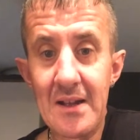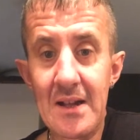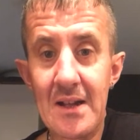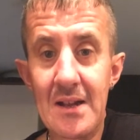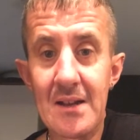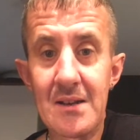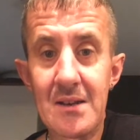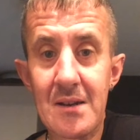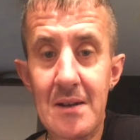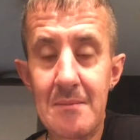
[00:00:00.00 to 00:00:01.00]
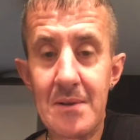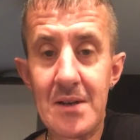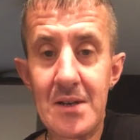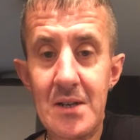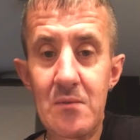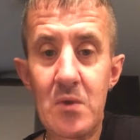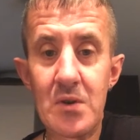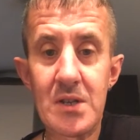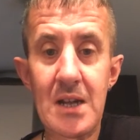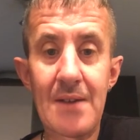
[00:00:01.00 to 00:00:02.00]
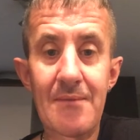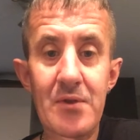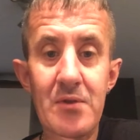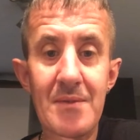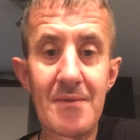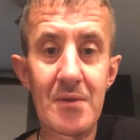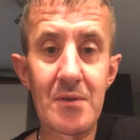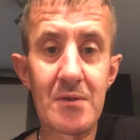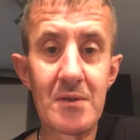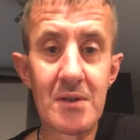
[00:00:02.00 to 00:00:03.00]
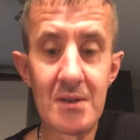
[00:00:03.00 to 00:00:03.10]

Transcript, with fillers: and I'm going to do ones that I haven't done before.